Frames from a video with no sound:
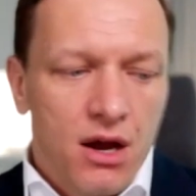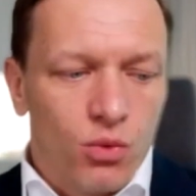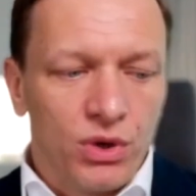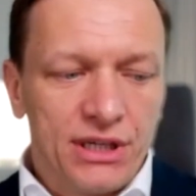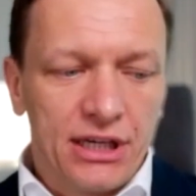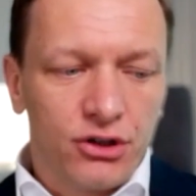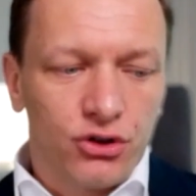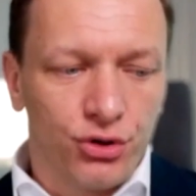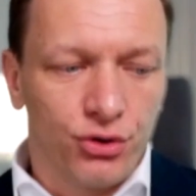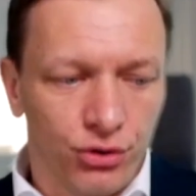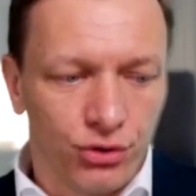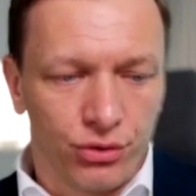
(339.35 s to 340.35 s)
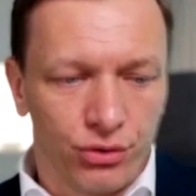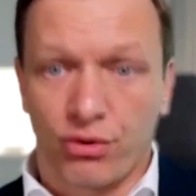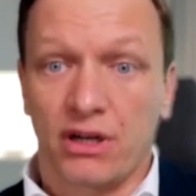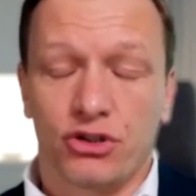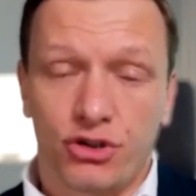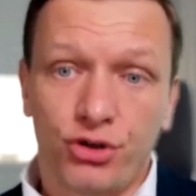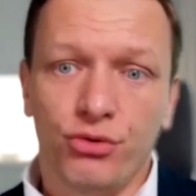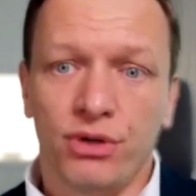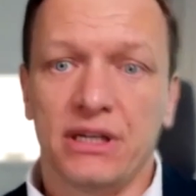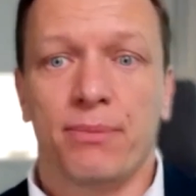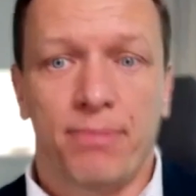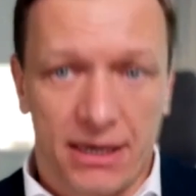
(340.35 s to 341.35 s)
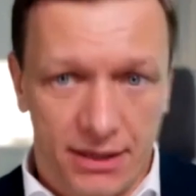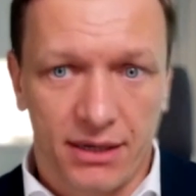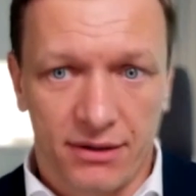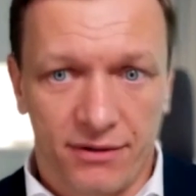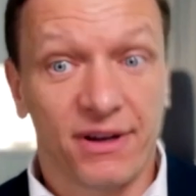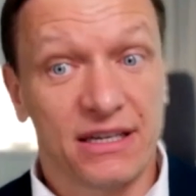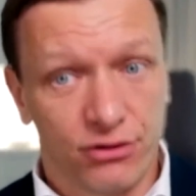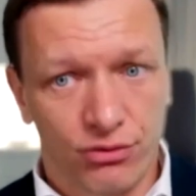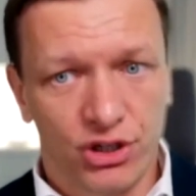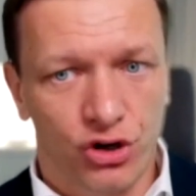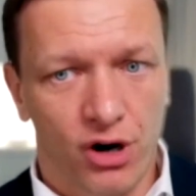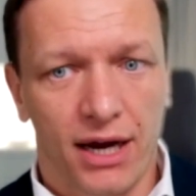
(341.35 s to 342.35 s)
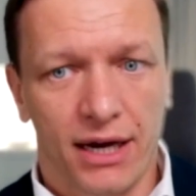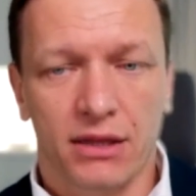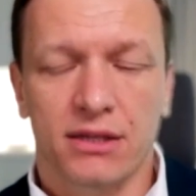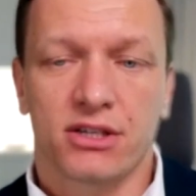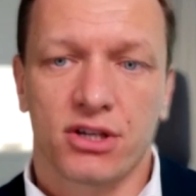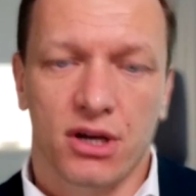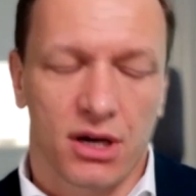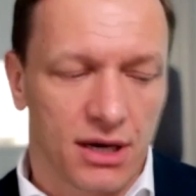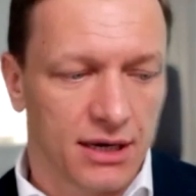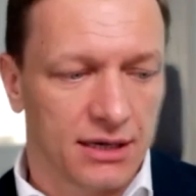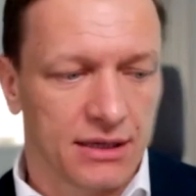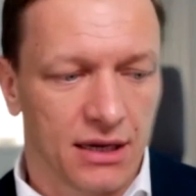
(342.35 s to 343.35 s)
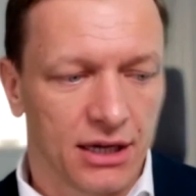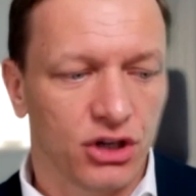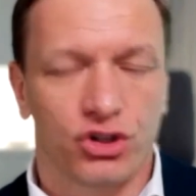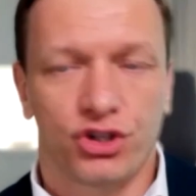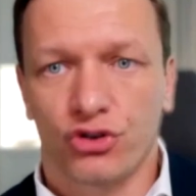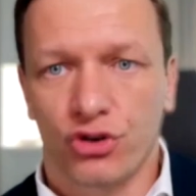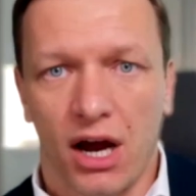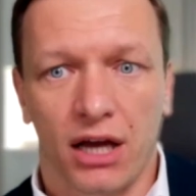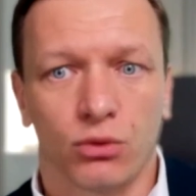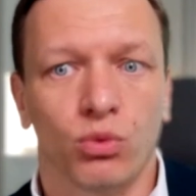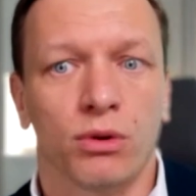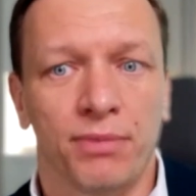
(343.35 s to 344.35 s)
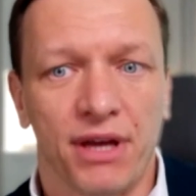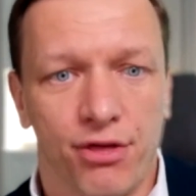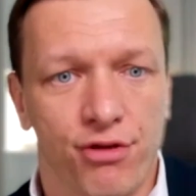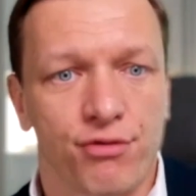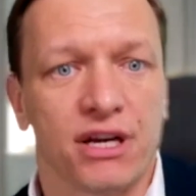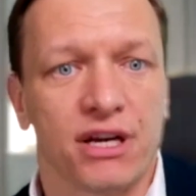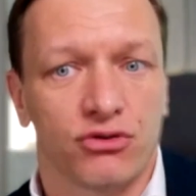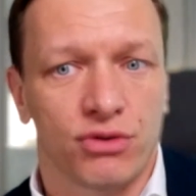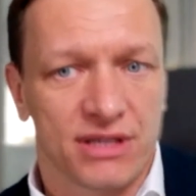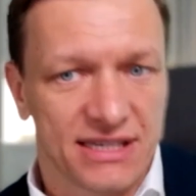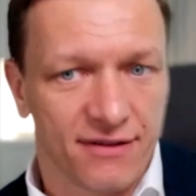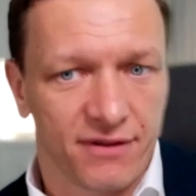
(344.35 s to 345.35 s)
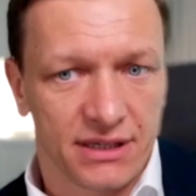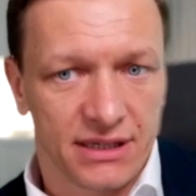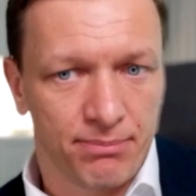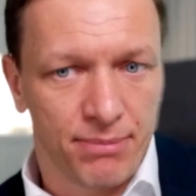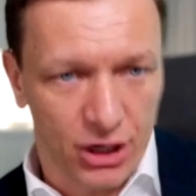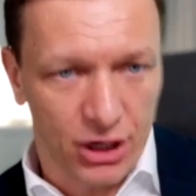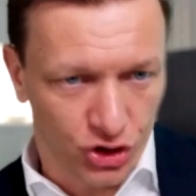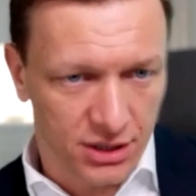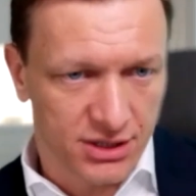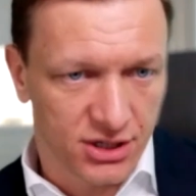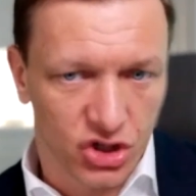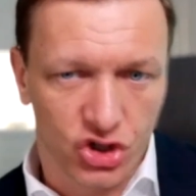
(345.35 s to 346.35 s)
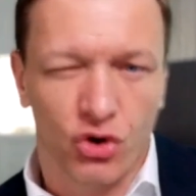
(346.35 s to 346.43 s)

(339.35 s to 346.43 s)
we need to run two independent phase 3 trials, and each trial will be 370 patients.